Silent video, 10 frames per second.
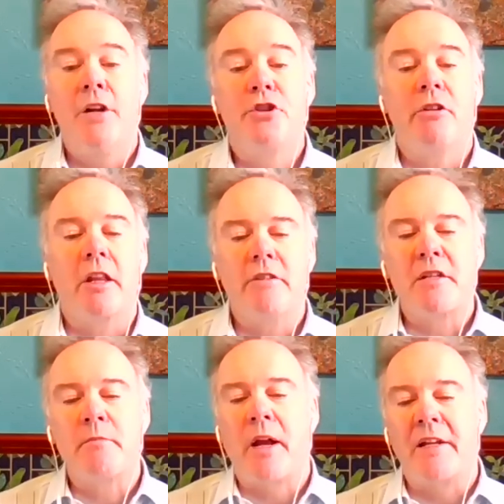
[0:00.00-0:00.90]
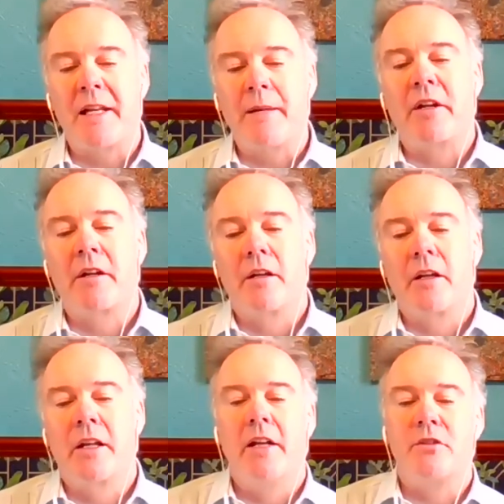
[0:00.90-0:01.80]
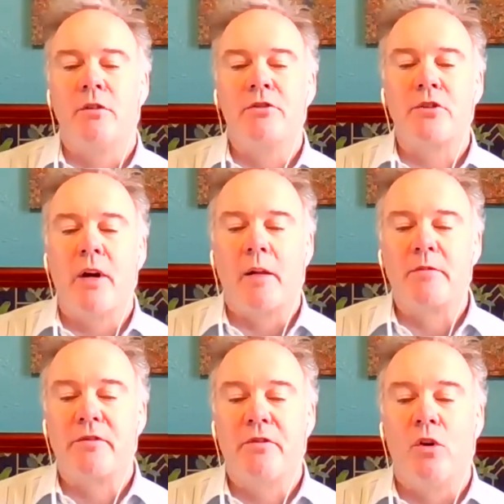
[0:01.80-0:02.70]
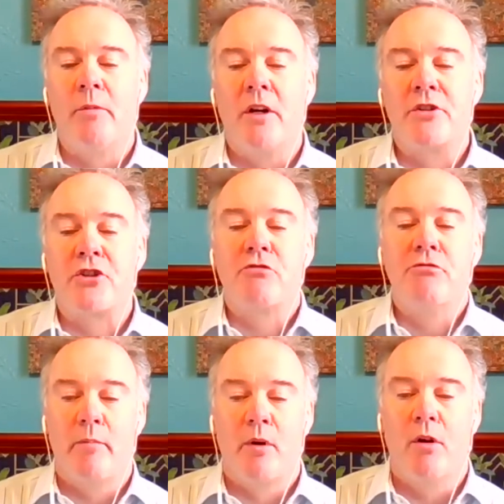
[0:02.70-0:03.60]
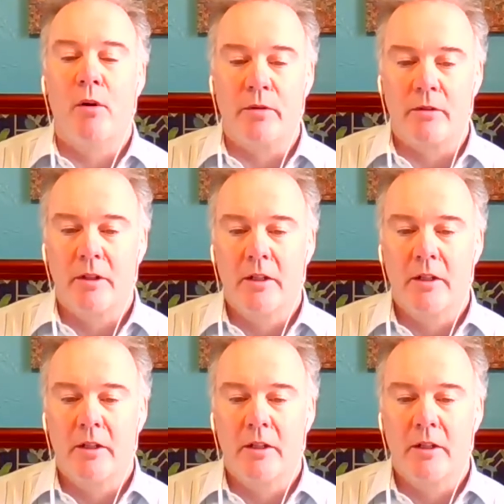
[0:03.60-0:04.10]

And during the recent pandemic, Kate also helped form a scrub hub,